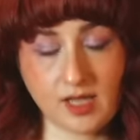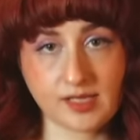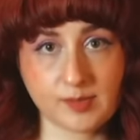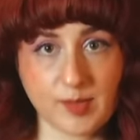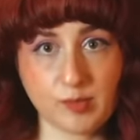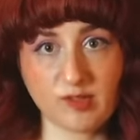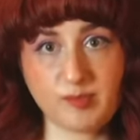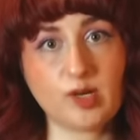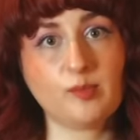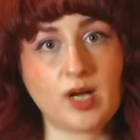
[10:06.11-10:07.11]
yes, people with
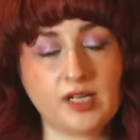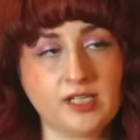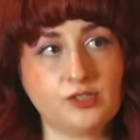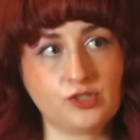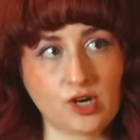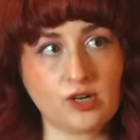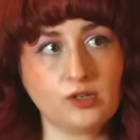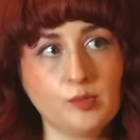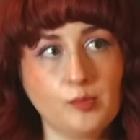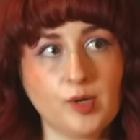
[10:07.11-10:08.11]
bigger bodies
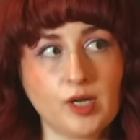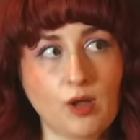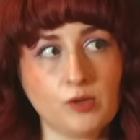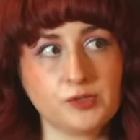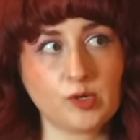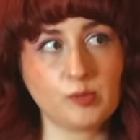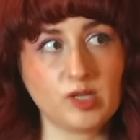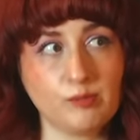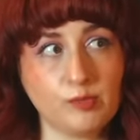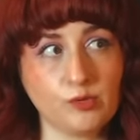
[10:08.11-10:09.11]
struggle, but also
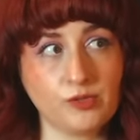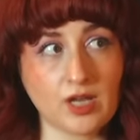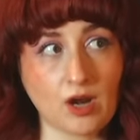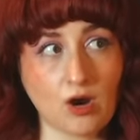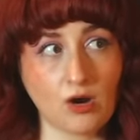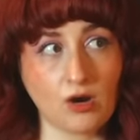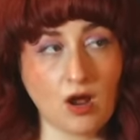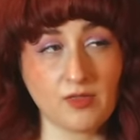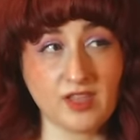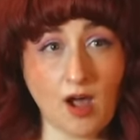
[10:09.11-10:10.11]
people that are
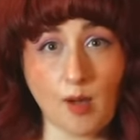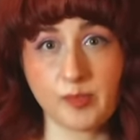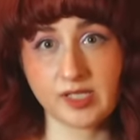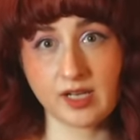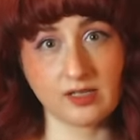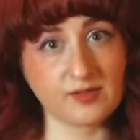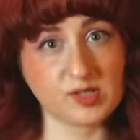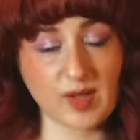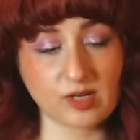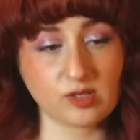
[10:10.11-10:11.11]
on the opposite end of the
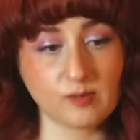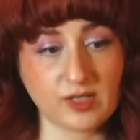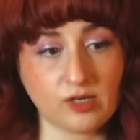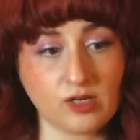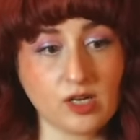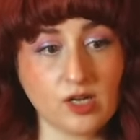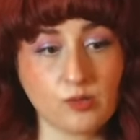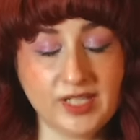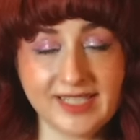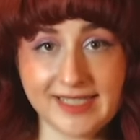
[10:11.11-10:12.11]
spectrum that are
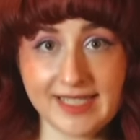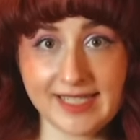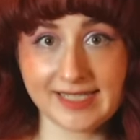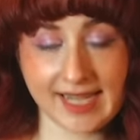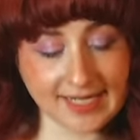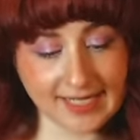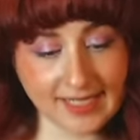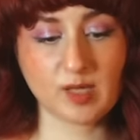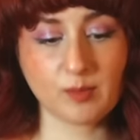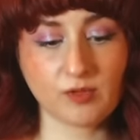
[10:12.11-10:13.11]
really teeny
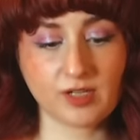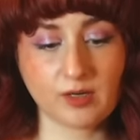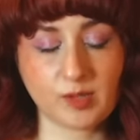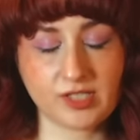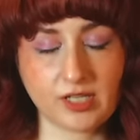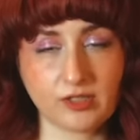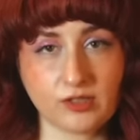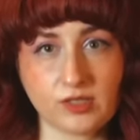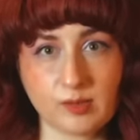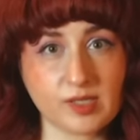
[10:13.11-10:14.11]
tiny, people that are
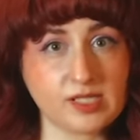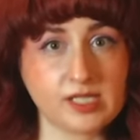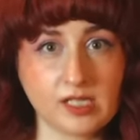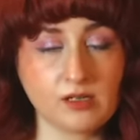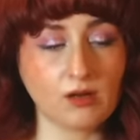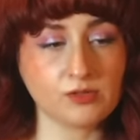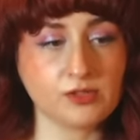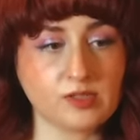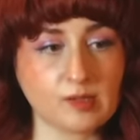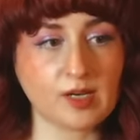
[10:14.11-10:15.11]
particularly petite
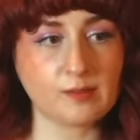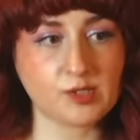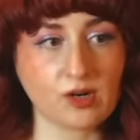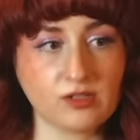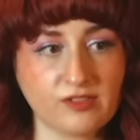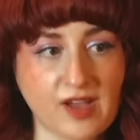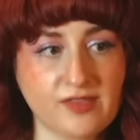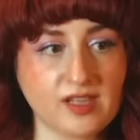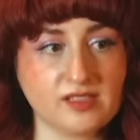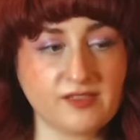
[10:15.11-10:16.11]
also sometimes struggle to
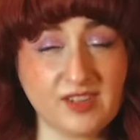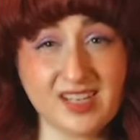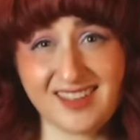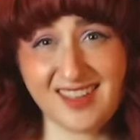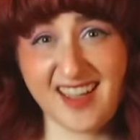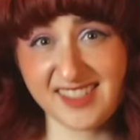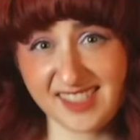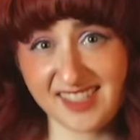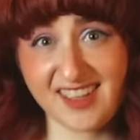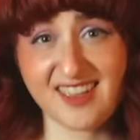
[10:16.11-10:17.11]
find things that fit.
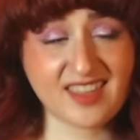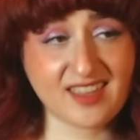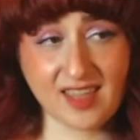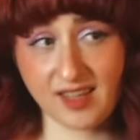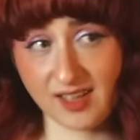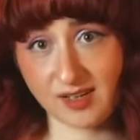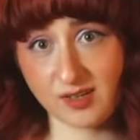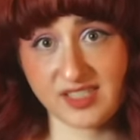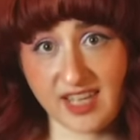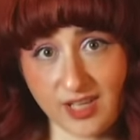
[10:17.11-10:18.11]
Yes, they
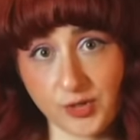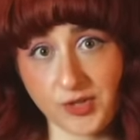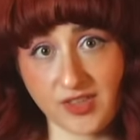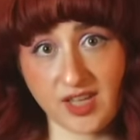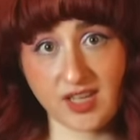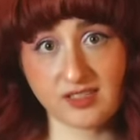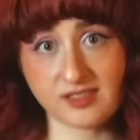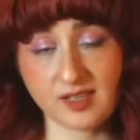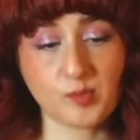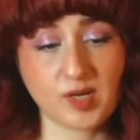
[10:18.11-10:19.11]
can tailor
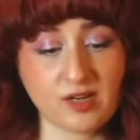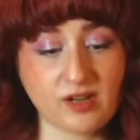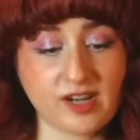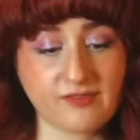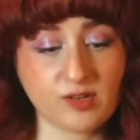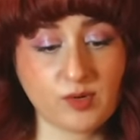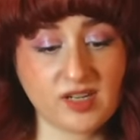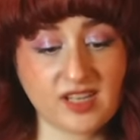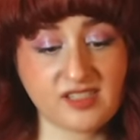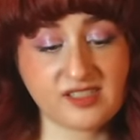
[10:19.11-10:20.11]
things, but not
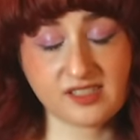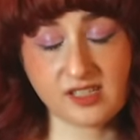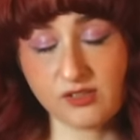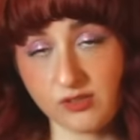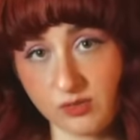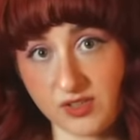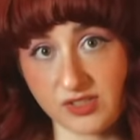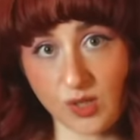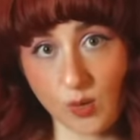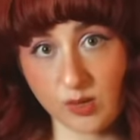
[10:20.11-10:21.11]
everyone is skilled with
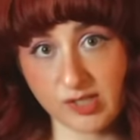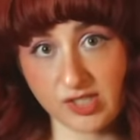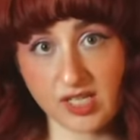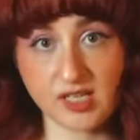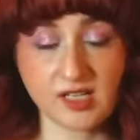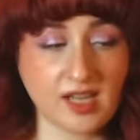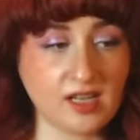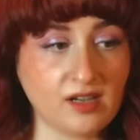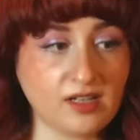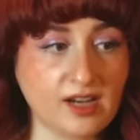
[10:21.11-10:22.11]
the sewing machine
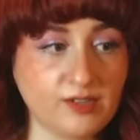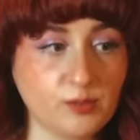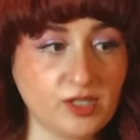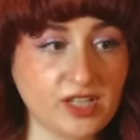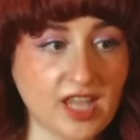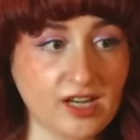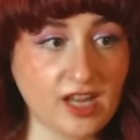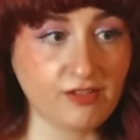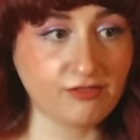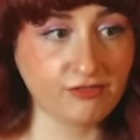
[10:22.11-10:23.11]
and not everyone can
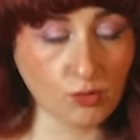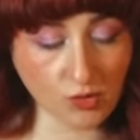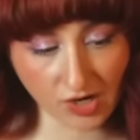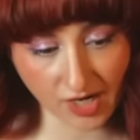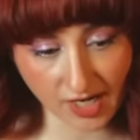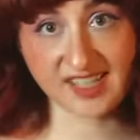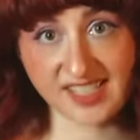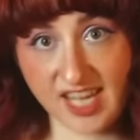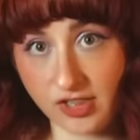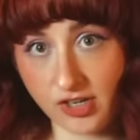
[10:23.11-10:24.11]
afford a
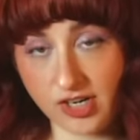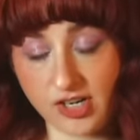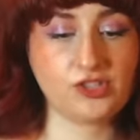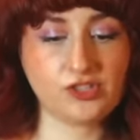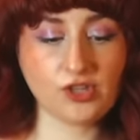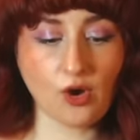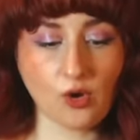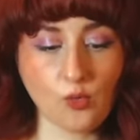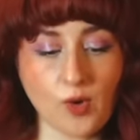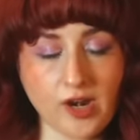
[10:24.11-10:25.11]
tailor.
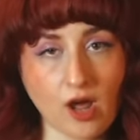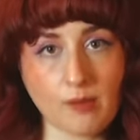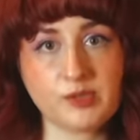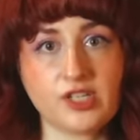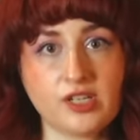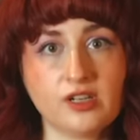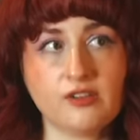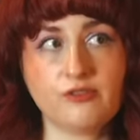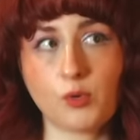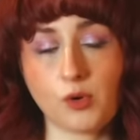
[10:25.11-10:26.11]
So one
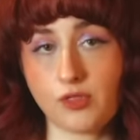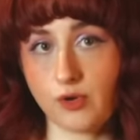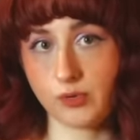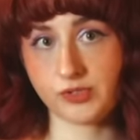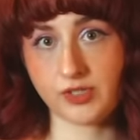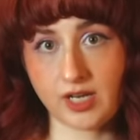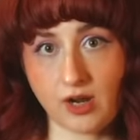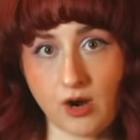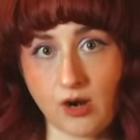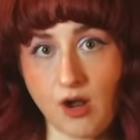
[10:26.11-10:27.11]
option for those that
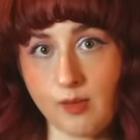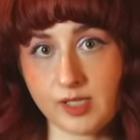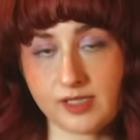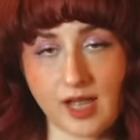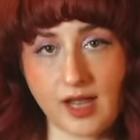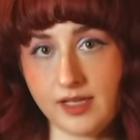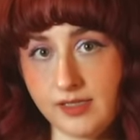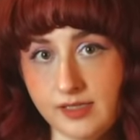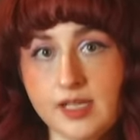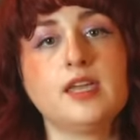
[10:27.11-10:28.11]
are hobbit
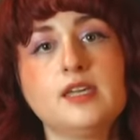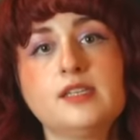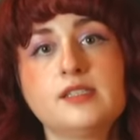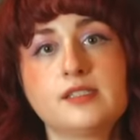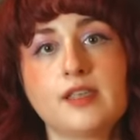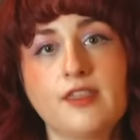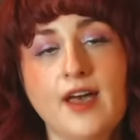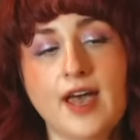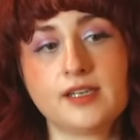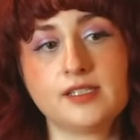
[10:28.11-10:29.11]
sized is
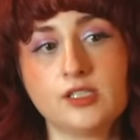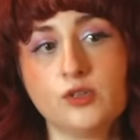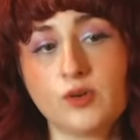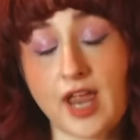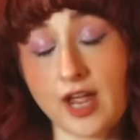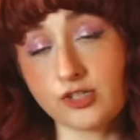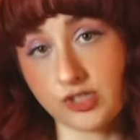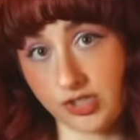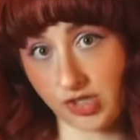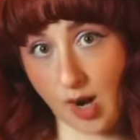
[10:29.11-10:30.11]
that you can
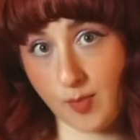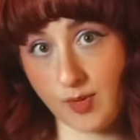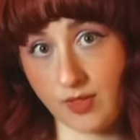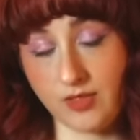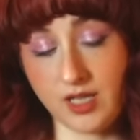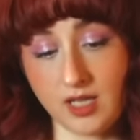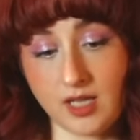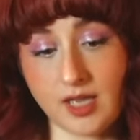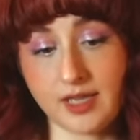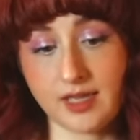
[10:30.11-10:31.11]
actually shop
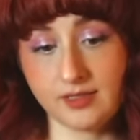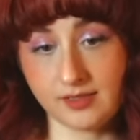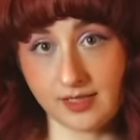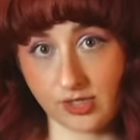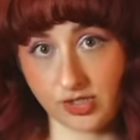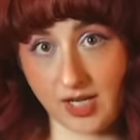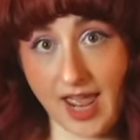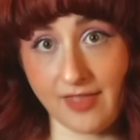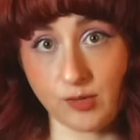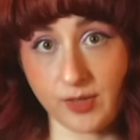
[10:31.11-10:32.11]
the kids section
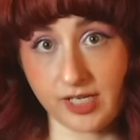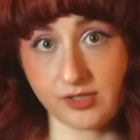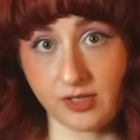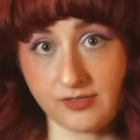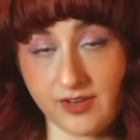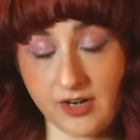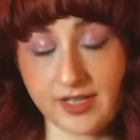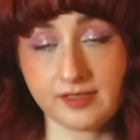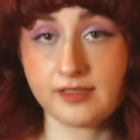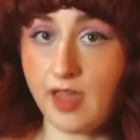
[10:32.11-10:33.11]
at the Renaissance Fair
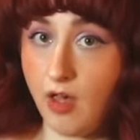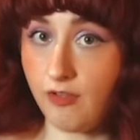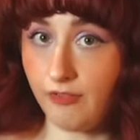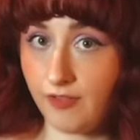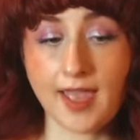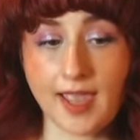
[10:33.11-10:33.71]
itself.